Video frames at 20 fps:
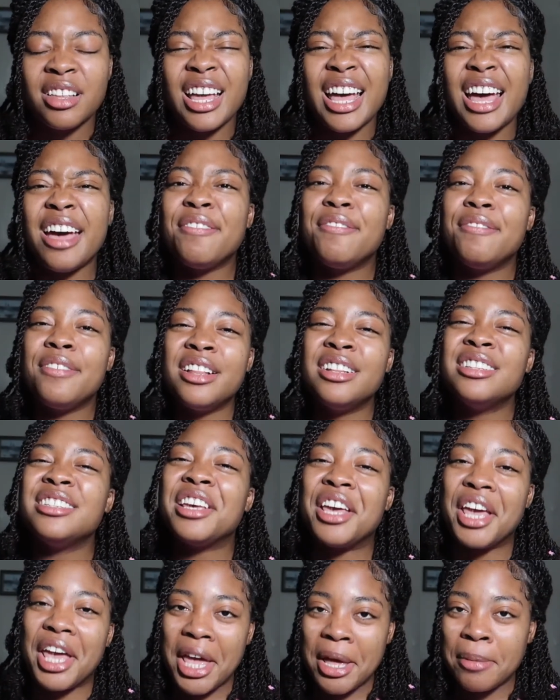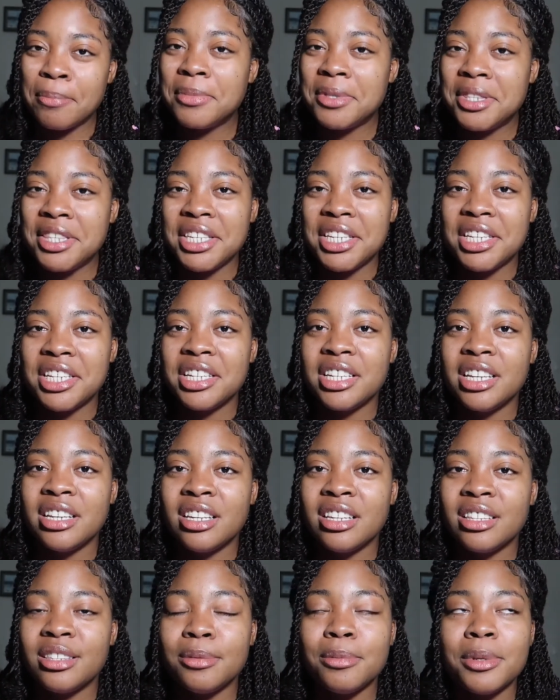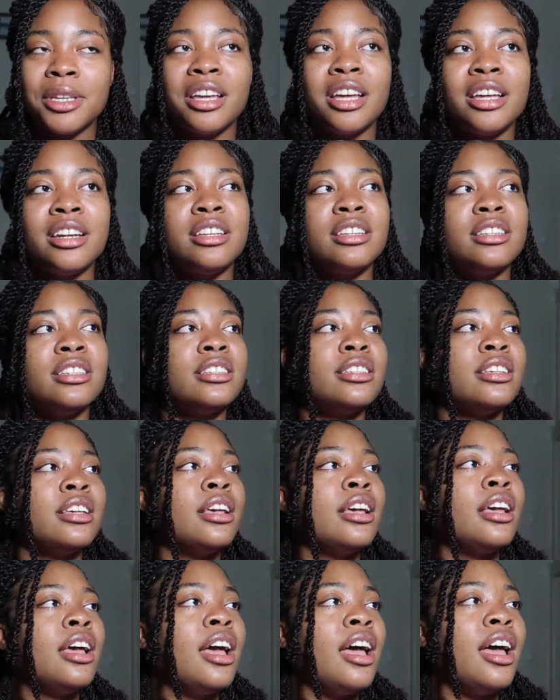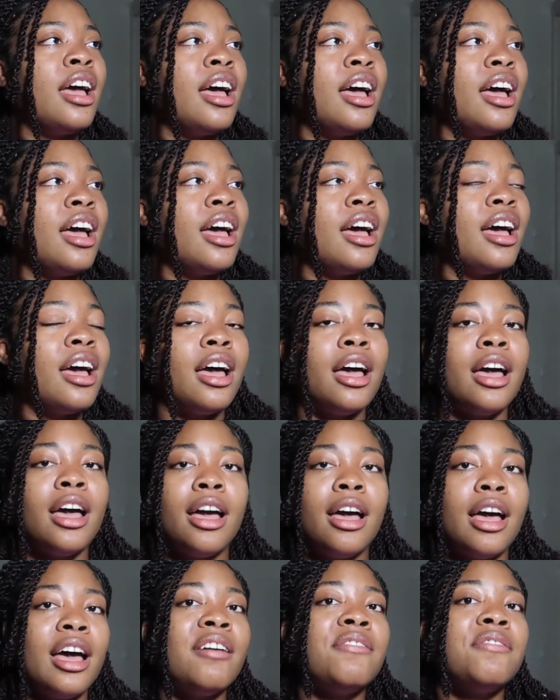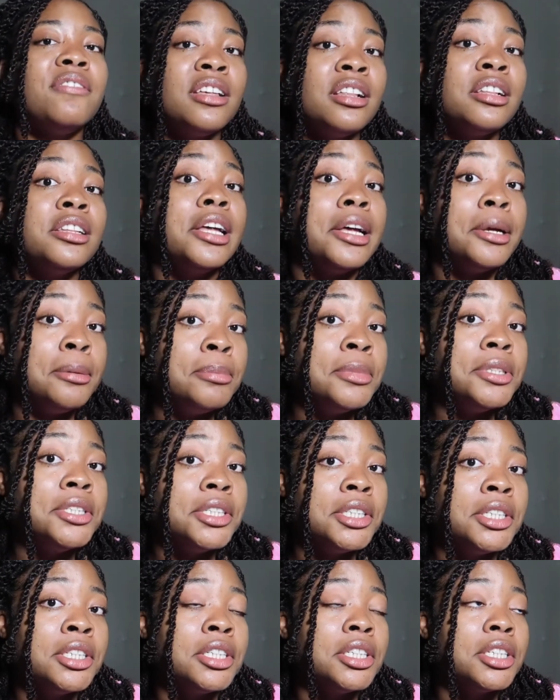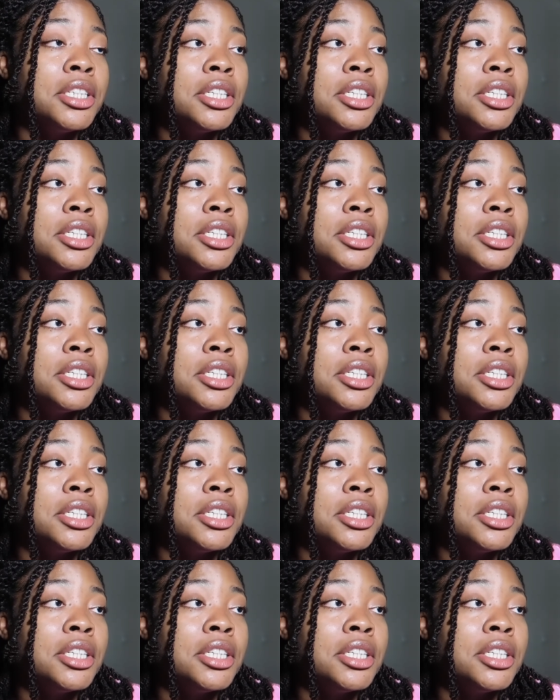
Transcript: I felt empty, to be honest. I felt empty.